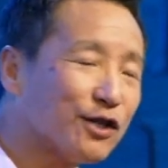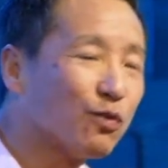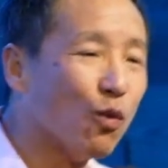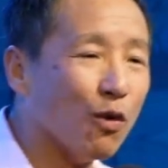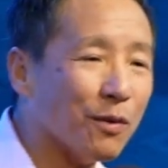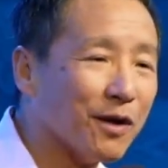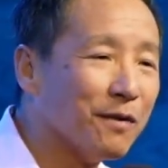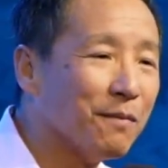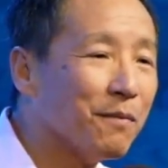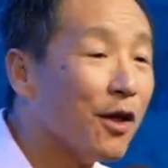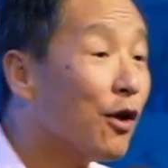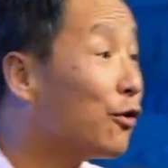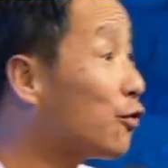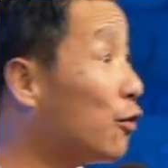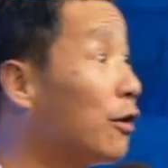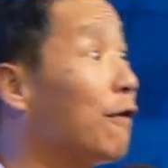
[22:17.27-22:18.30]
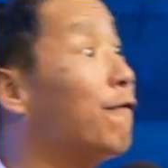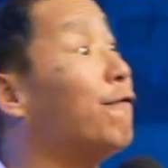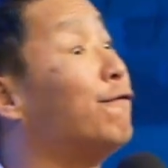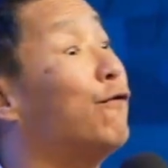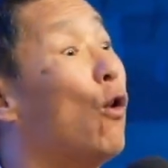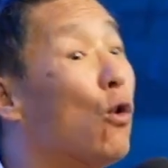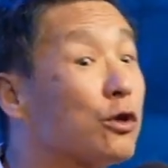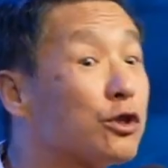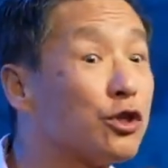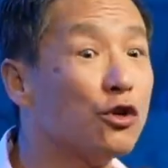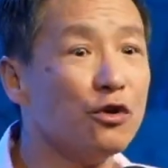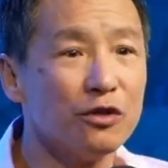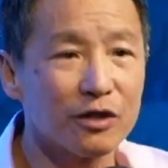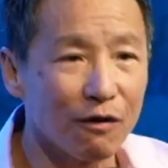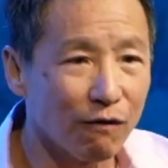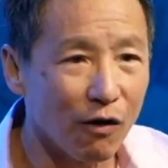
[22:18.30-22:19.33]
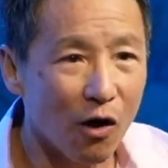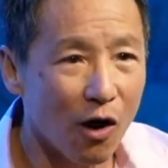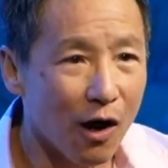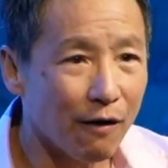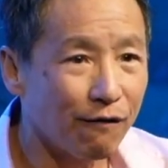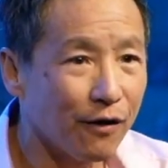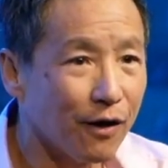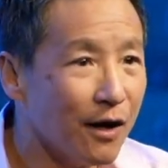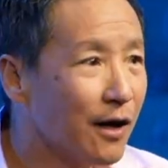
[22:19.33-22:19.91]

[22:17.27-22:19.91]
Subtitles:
woman, through the fortunes of life,